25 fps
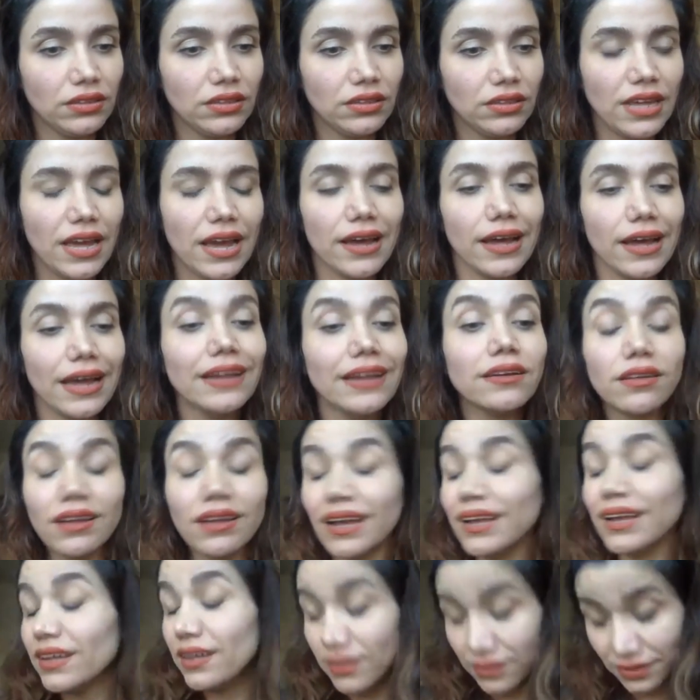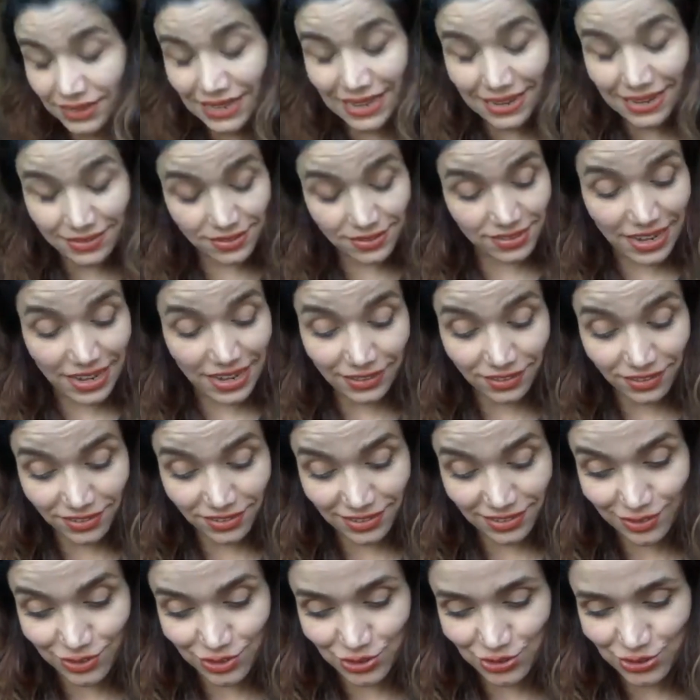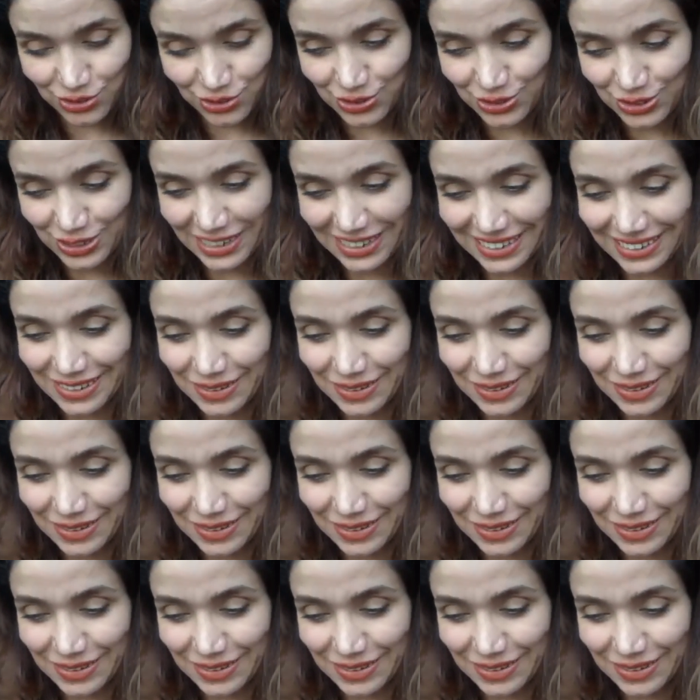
Yeah, and I still do